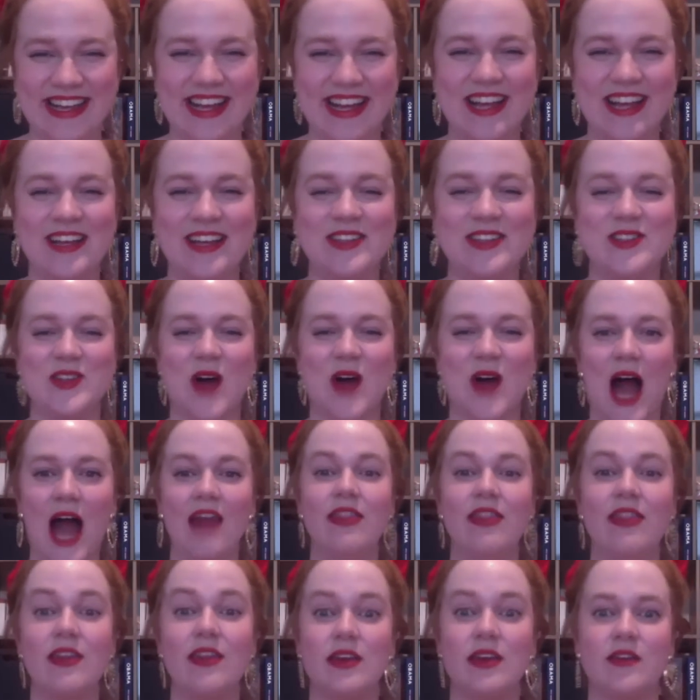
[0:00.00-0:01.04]
So I
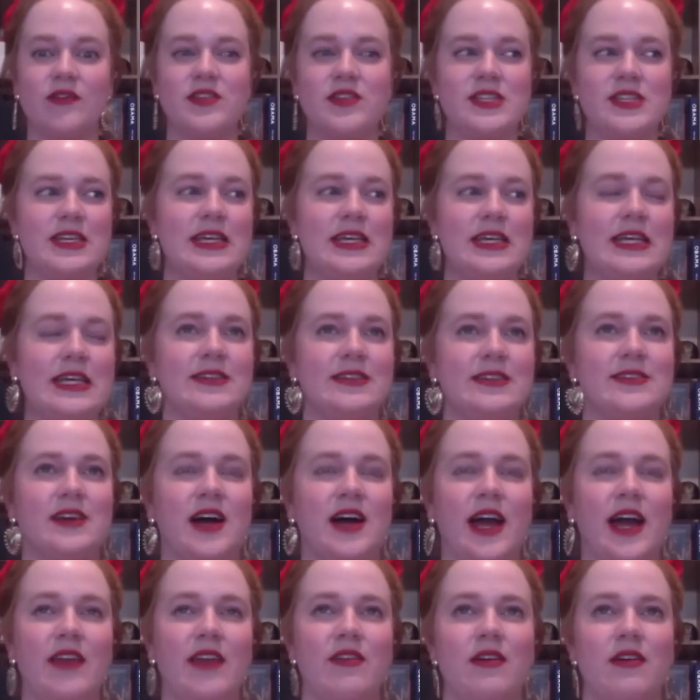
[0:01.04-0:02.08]
think of tea as
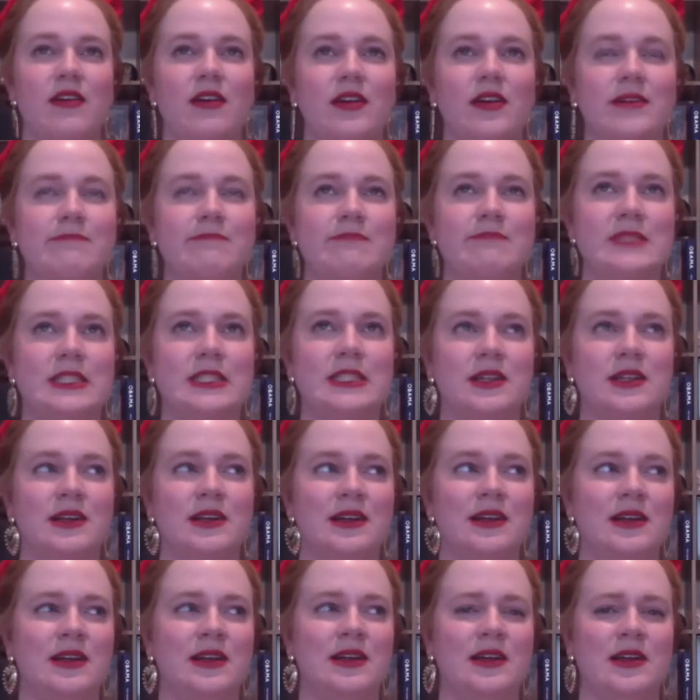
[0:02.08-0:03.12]
either
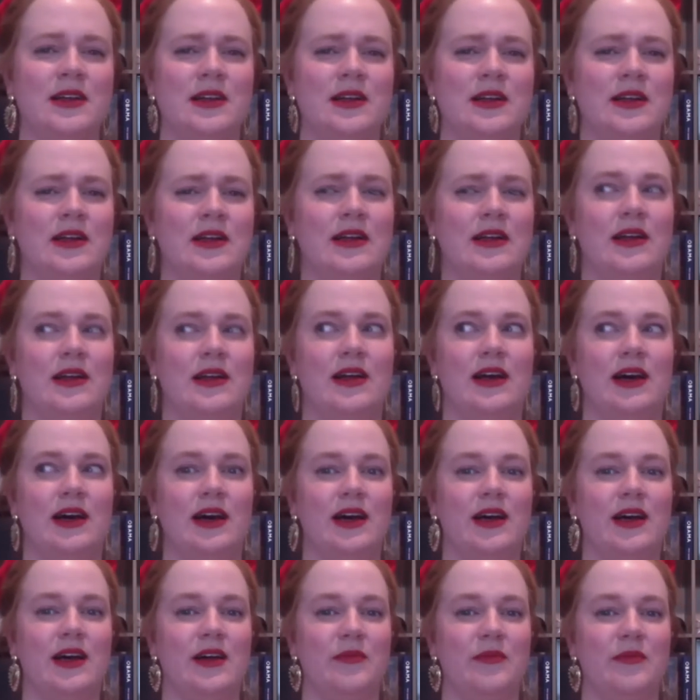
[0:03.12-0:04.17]

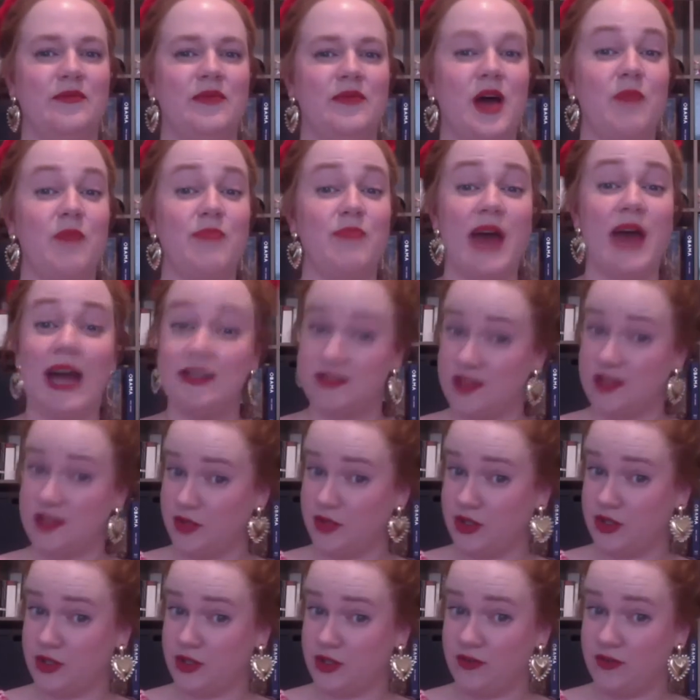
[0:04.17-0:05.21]
a bad
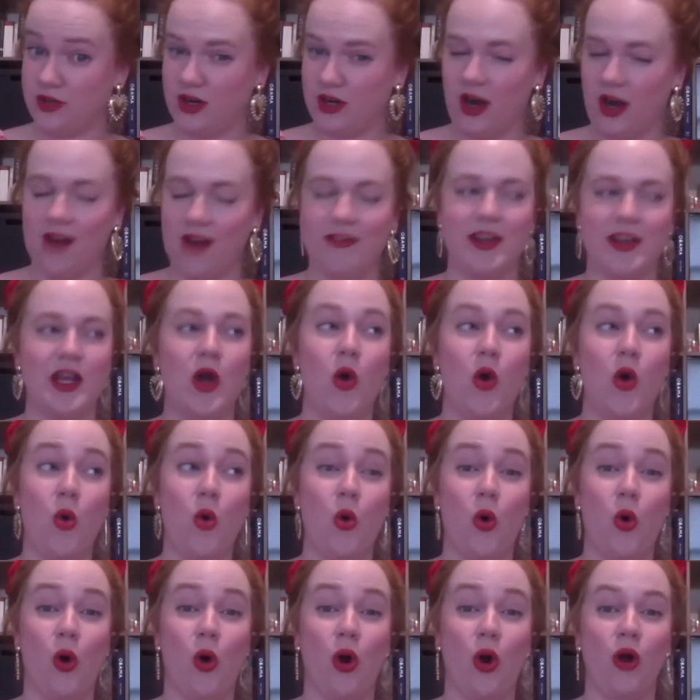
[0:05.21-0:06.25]
substitute for coffee
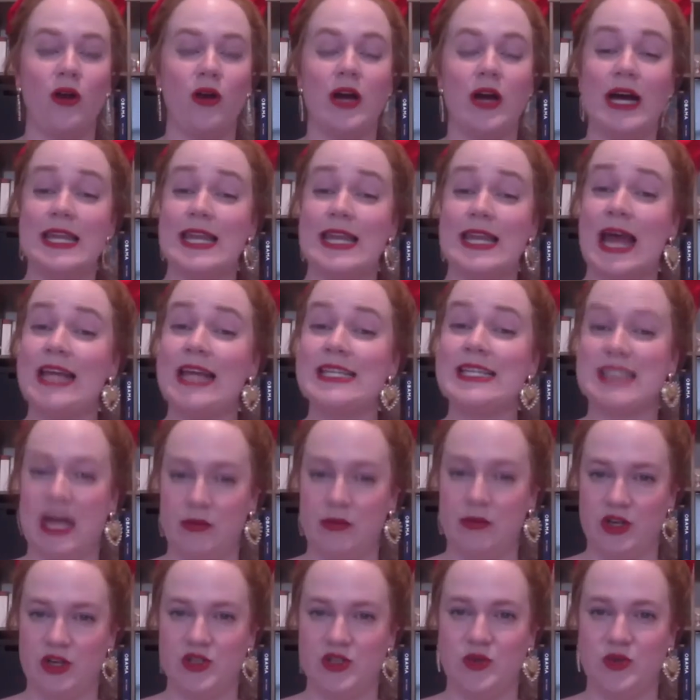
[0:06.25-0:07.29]
or a nighttime
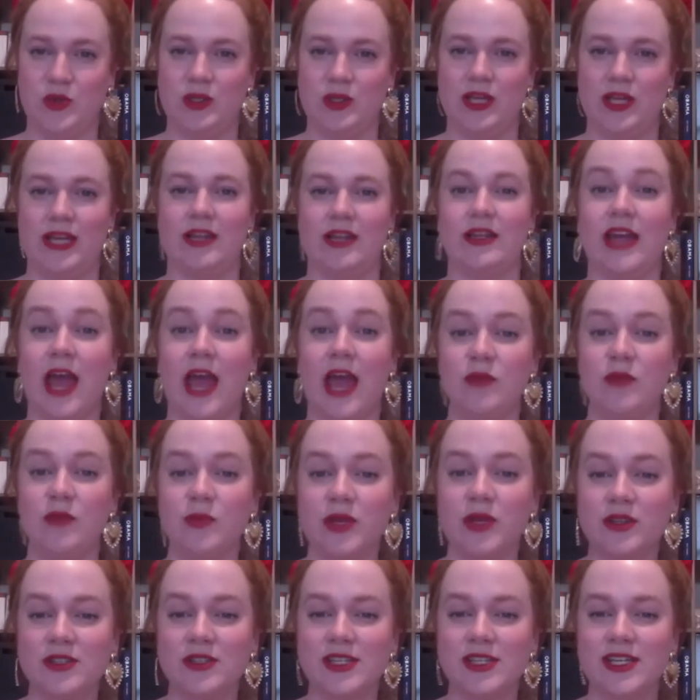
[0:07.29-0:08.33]
ritual, like a
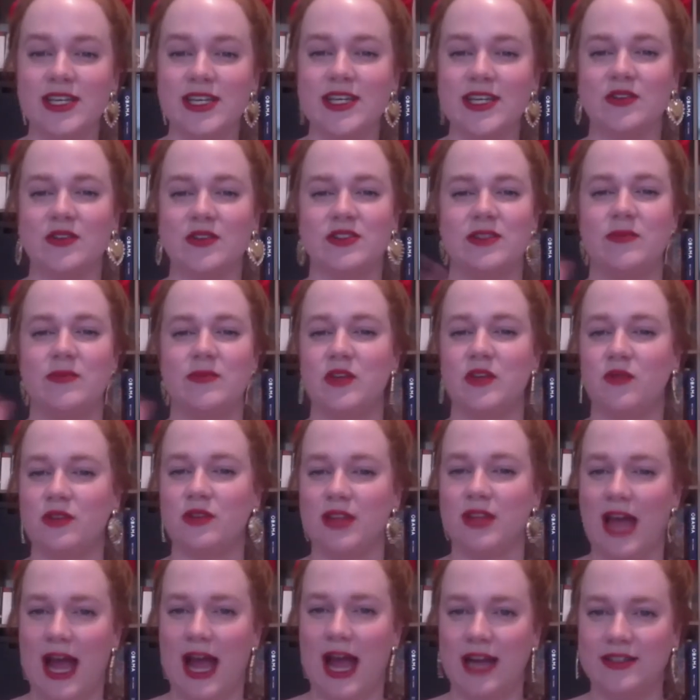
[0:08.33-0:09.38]
chamomile tea or something
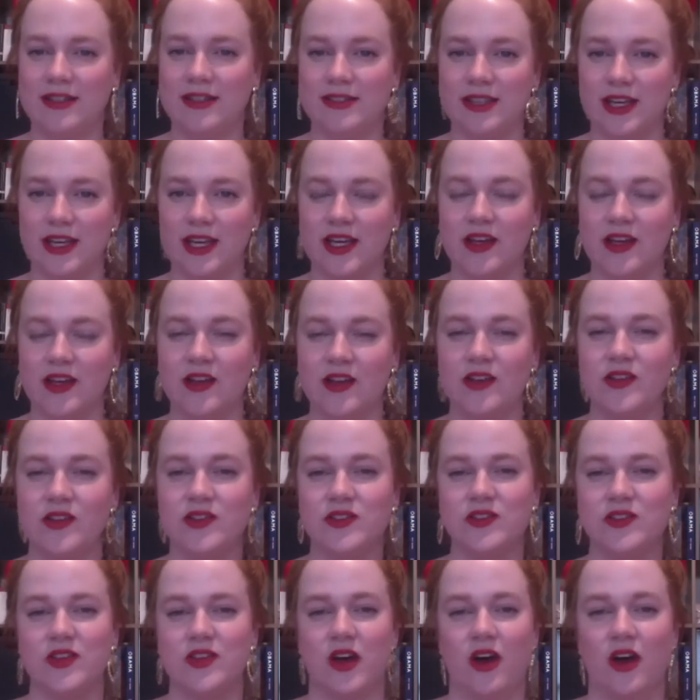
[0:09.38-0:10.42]
relaxing.
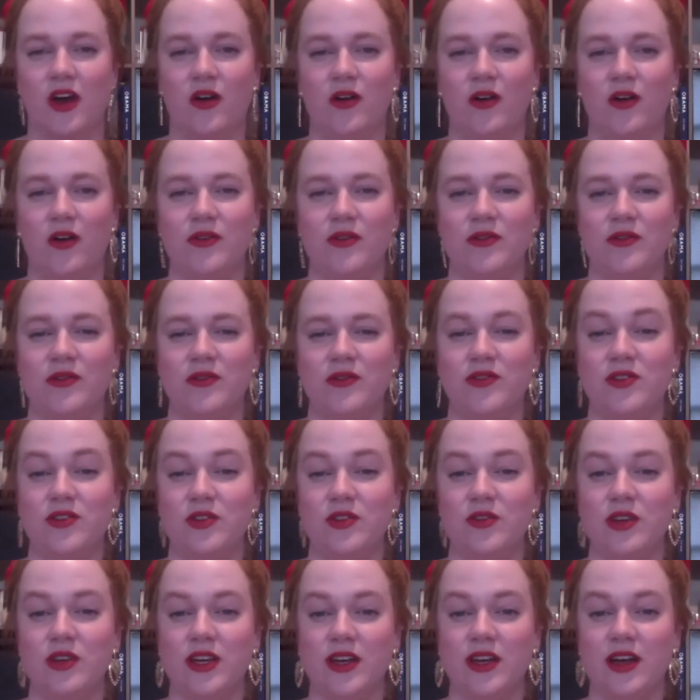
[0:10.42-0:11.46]
So
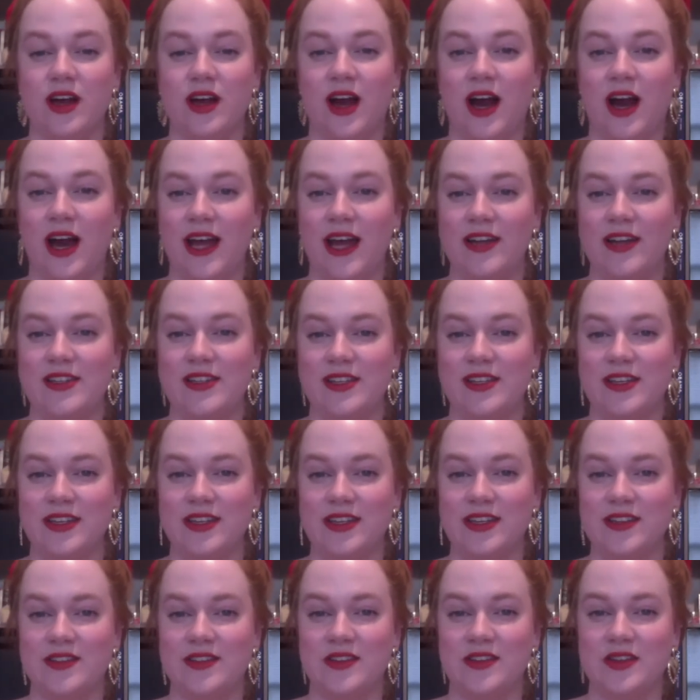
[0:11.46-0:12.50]
doing high tea
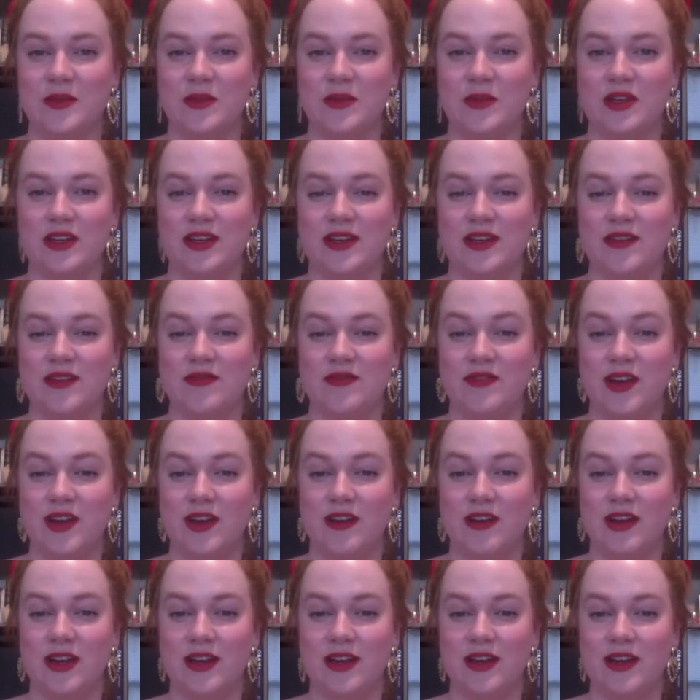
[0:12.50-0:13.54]
is going to be
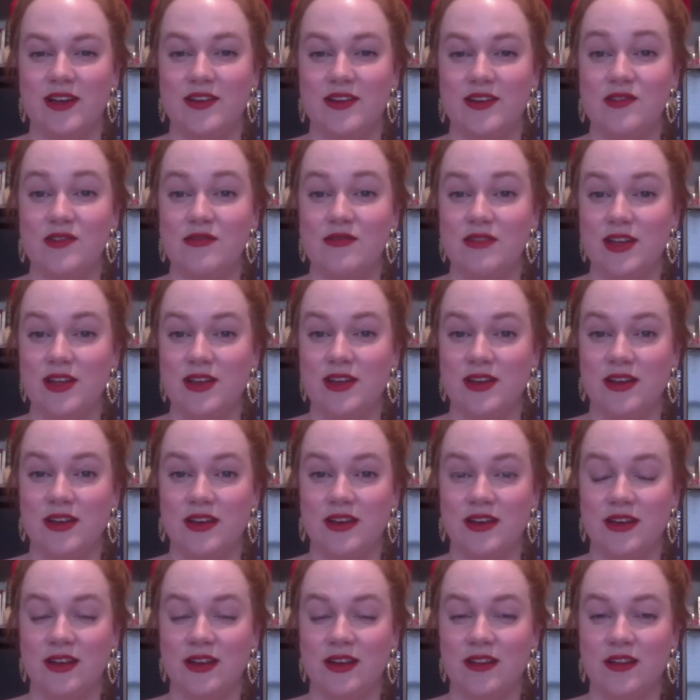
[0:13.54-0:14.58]
very unique
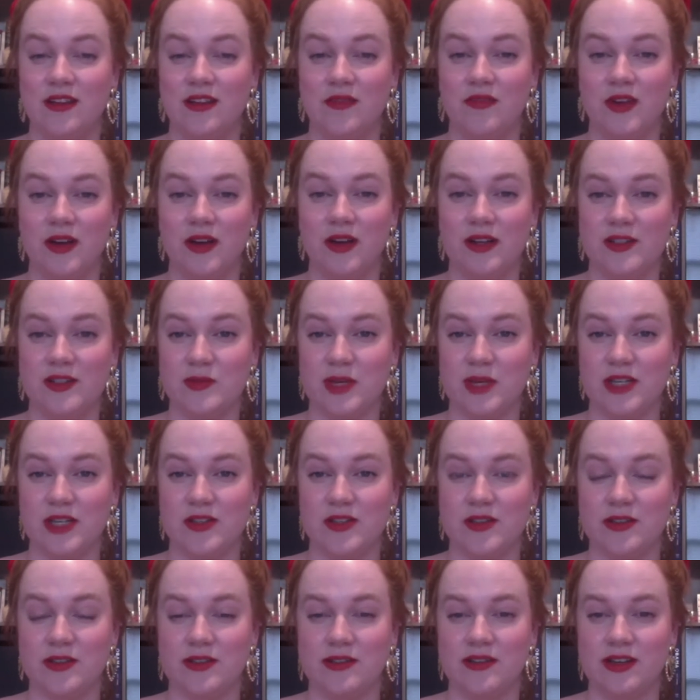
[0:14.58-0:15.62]
and I think very
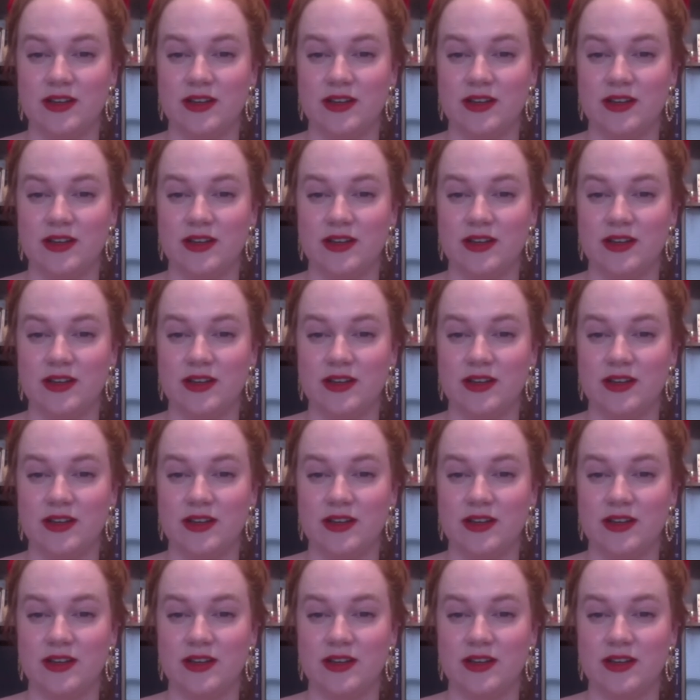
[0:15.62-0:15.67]
special.